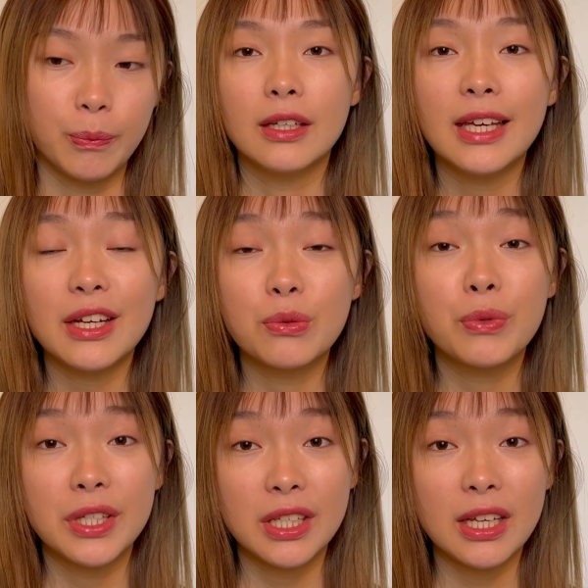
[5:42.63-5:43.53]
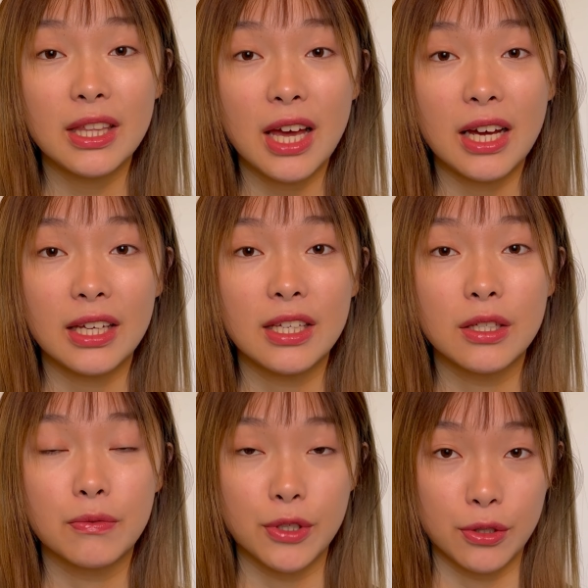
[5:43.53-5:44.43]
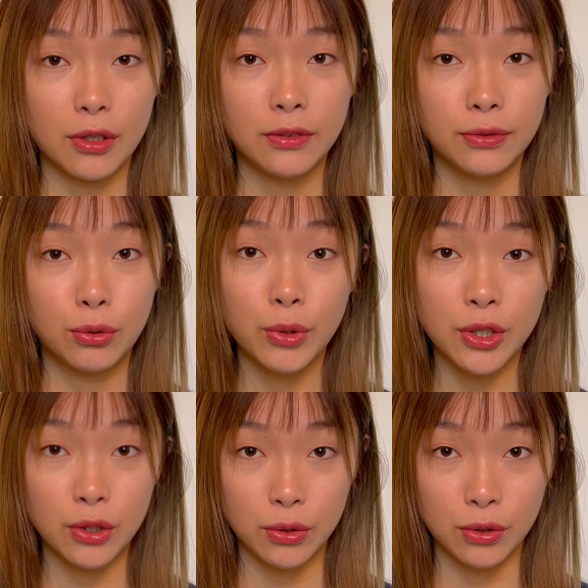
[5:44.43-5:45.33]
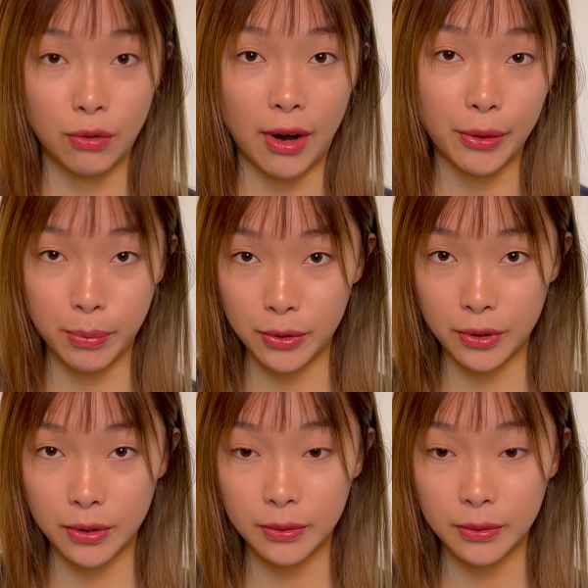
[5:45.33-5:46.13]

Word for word: Yet we see that his resolve dwindles throughout the book.